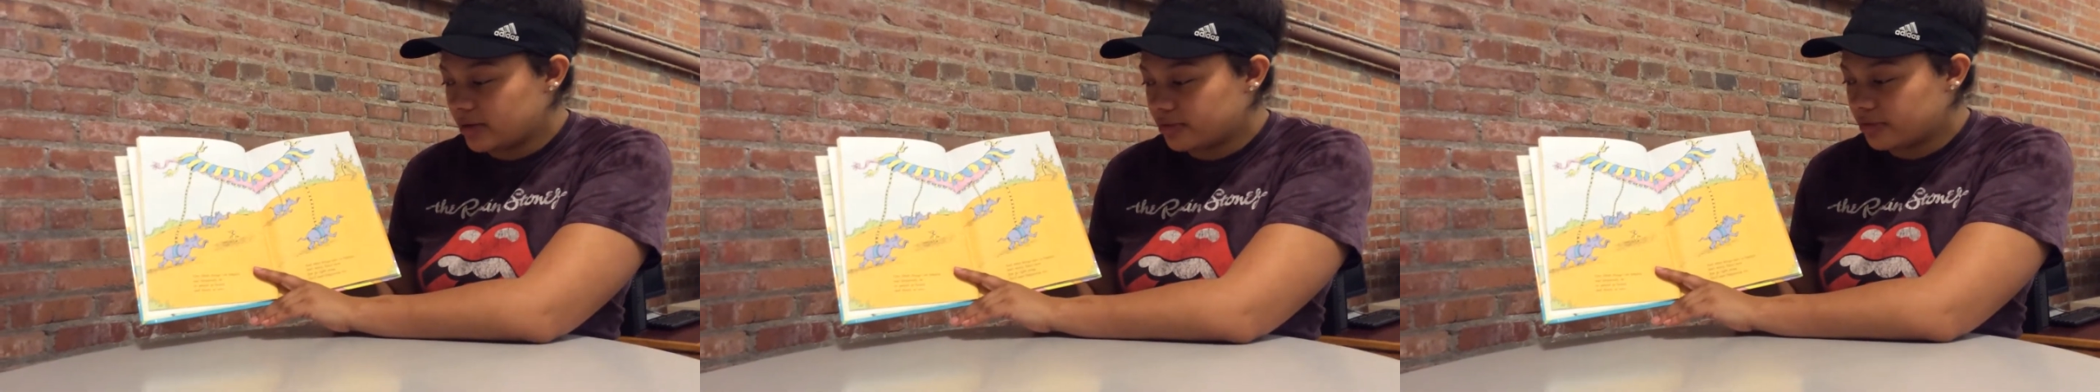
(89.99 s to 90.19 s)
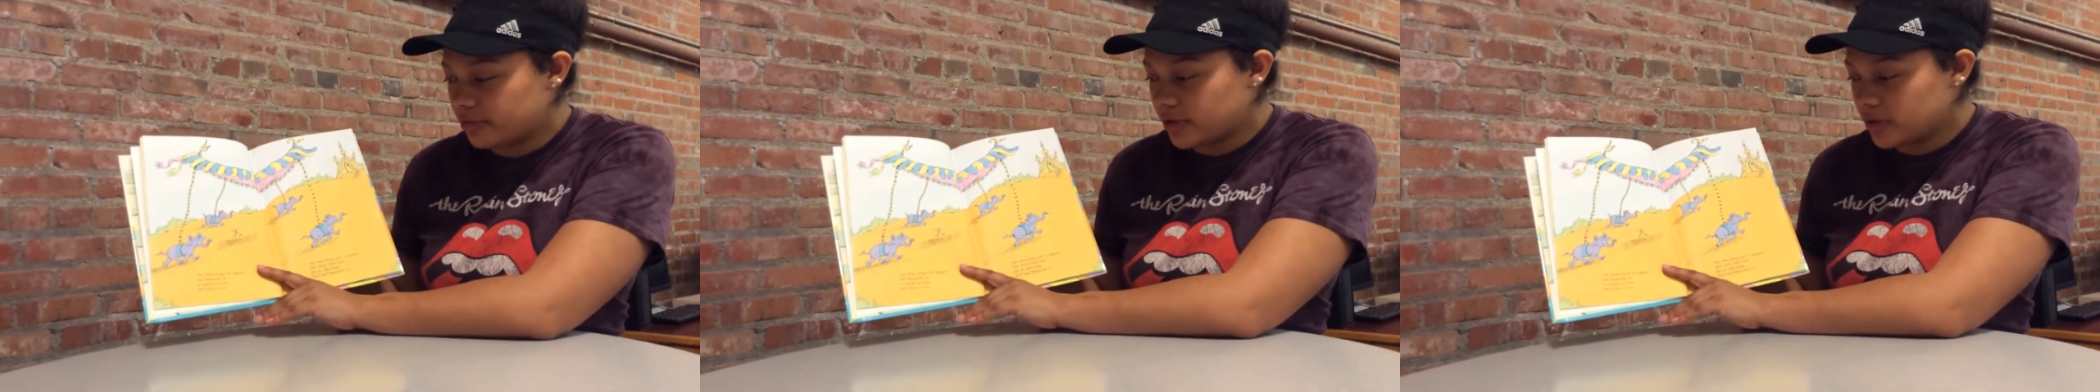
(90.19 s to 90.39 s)

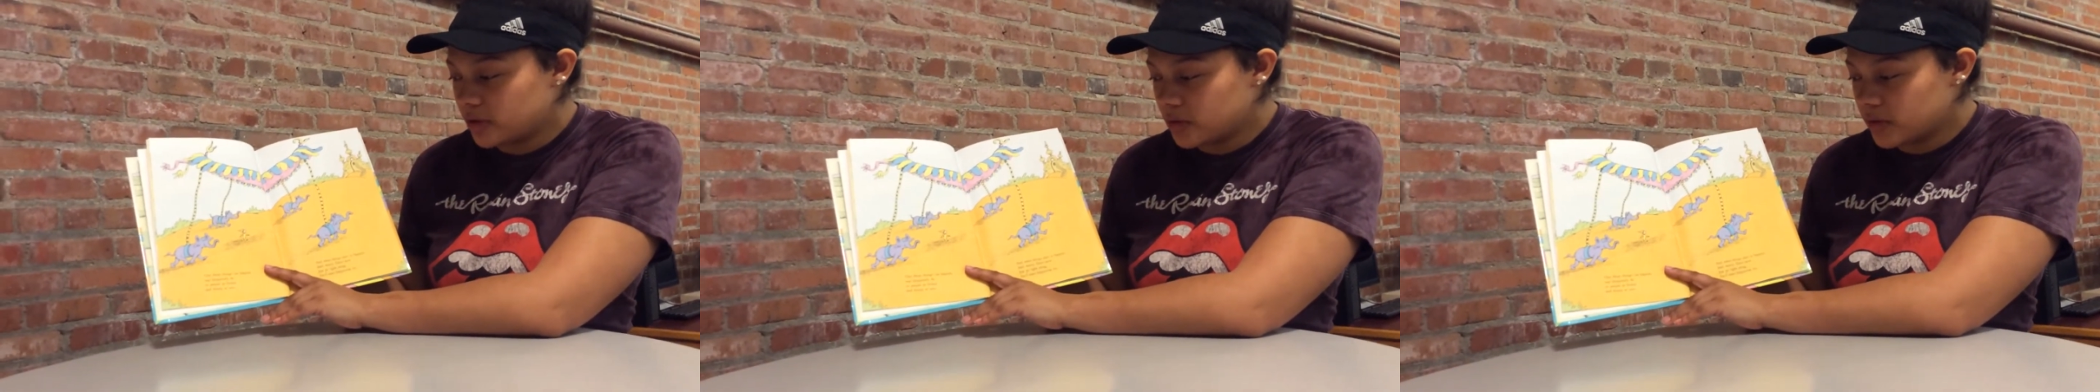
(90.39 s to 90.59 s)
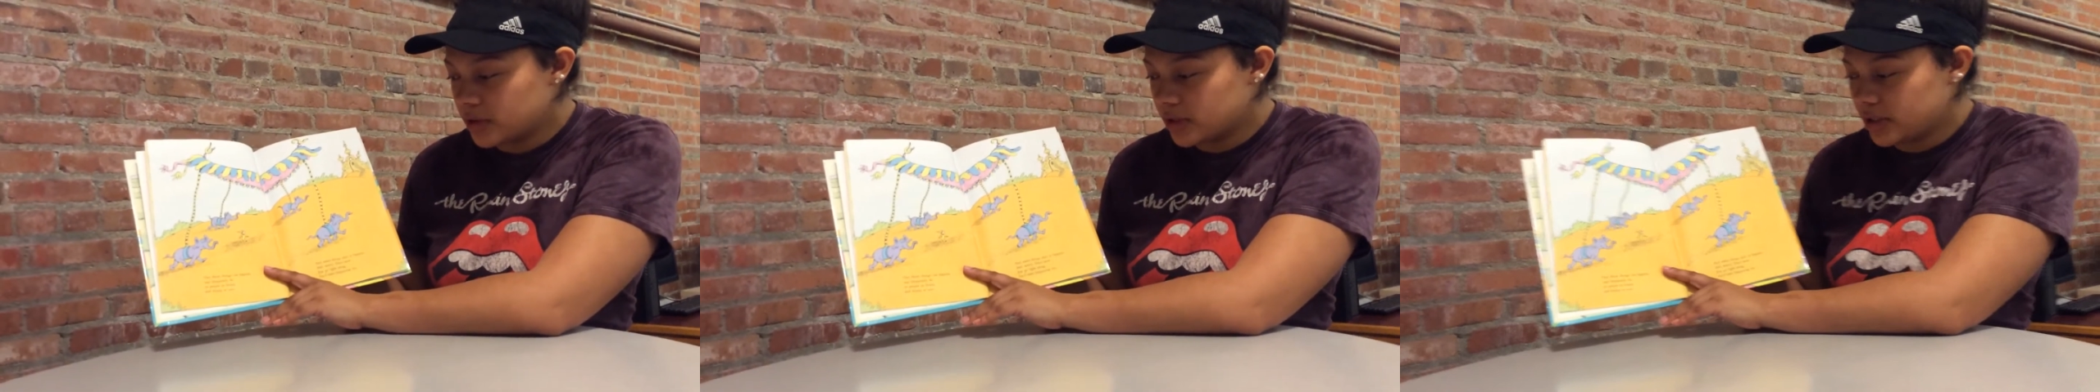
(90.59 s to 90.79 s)
and
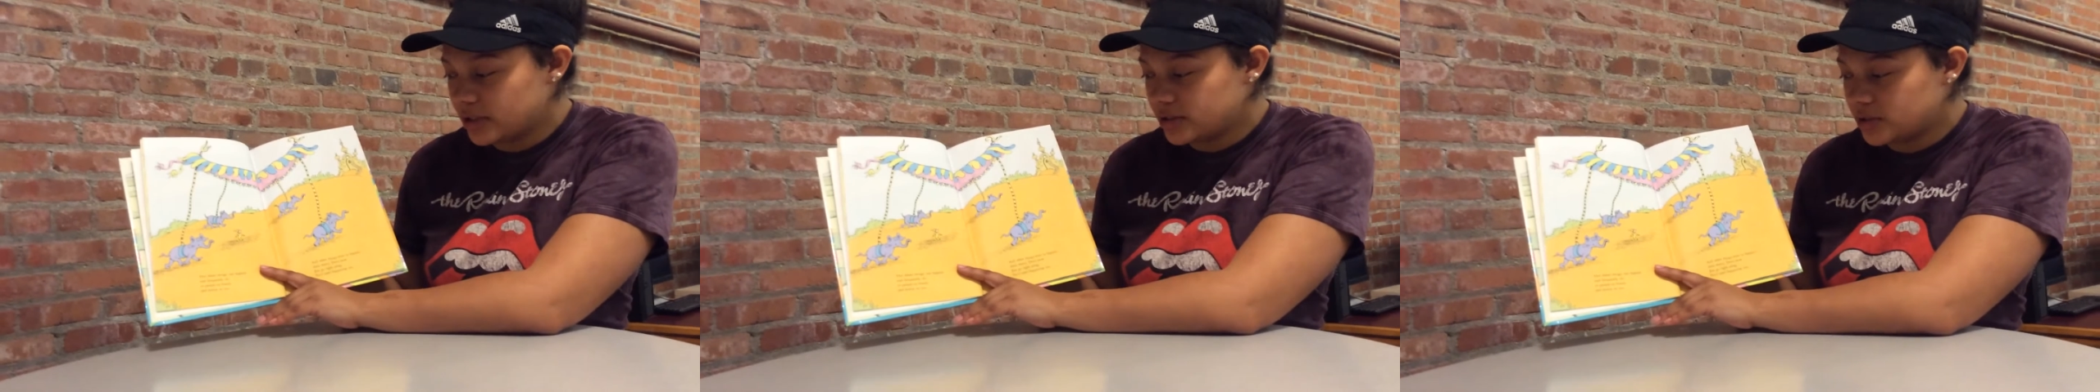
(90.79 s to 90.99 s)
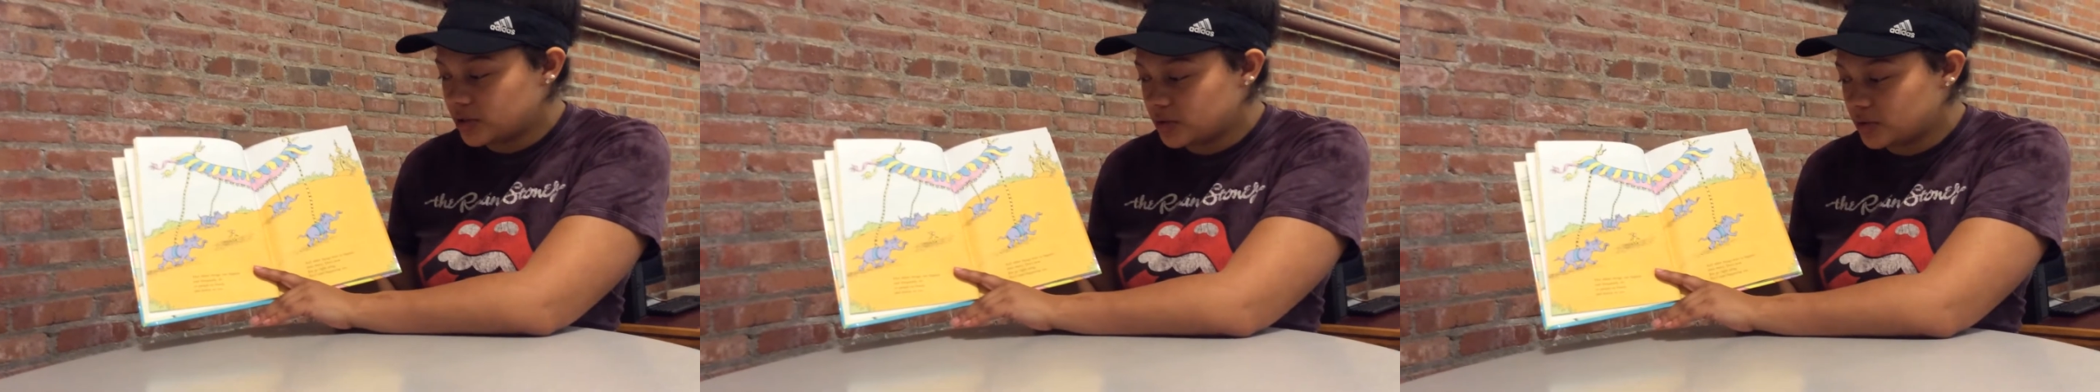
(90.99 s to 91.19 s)

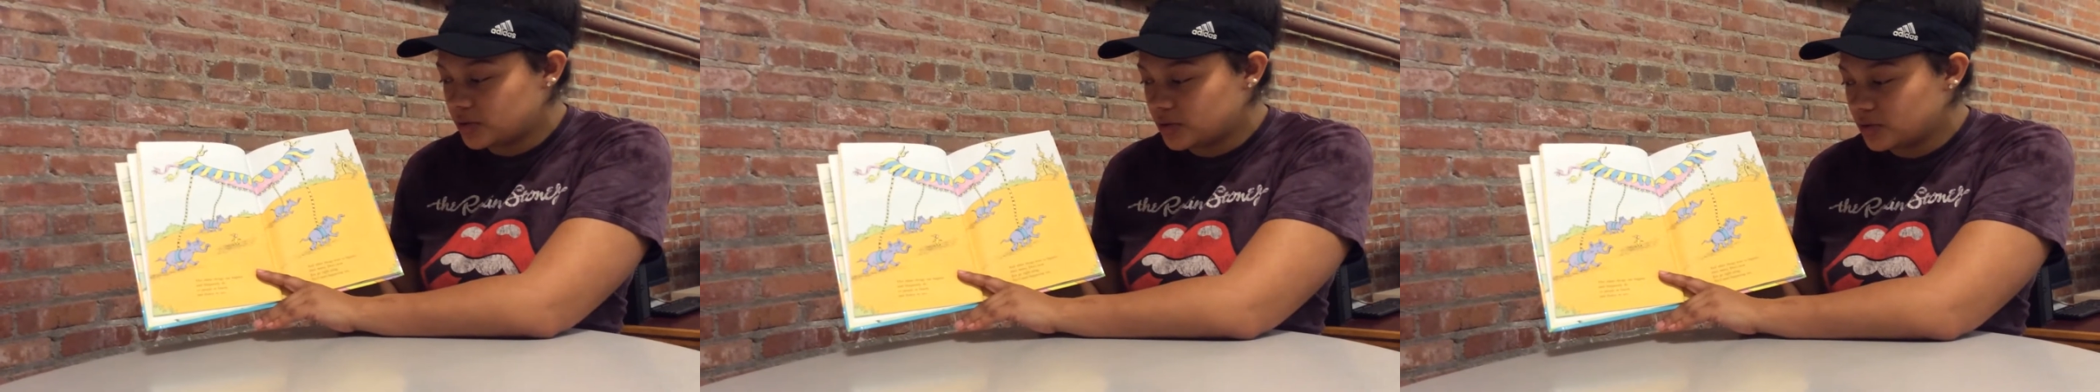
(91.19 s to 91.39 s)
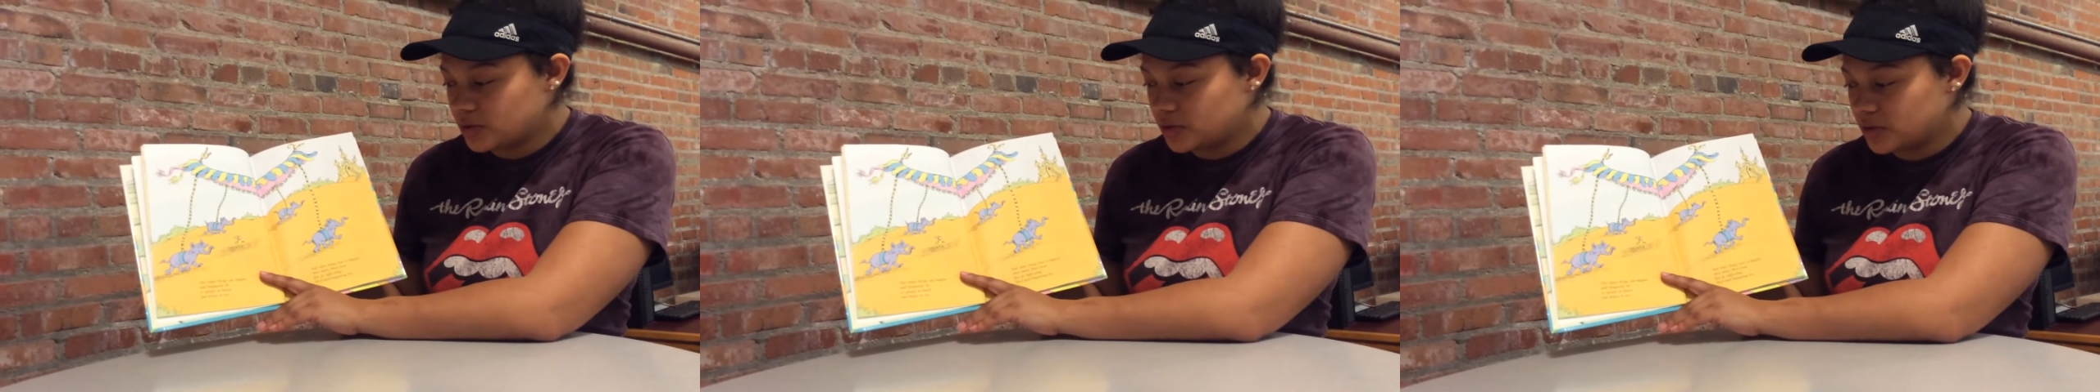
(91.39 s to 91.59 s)
frequently do